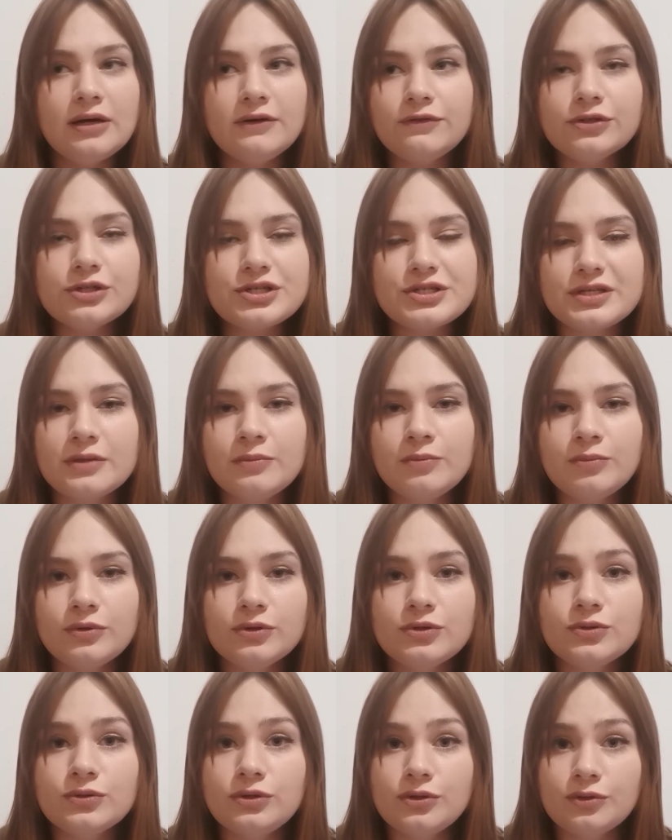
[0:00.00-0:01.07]
for example,
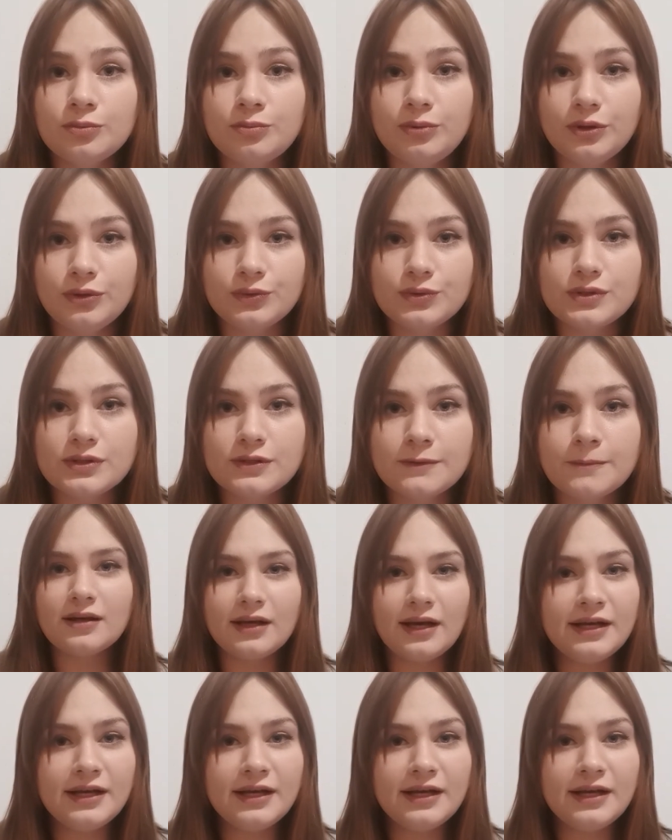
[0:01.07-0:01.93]
to your boss.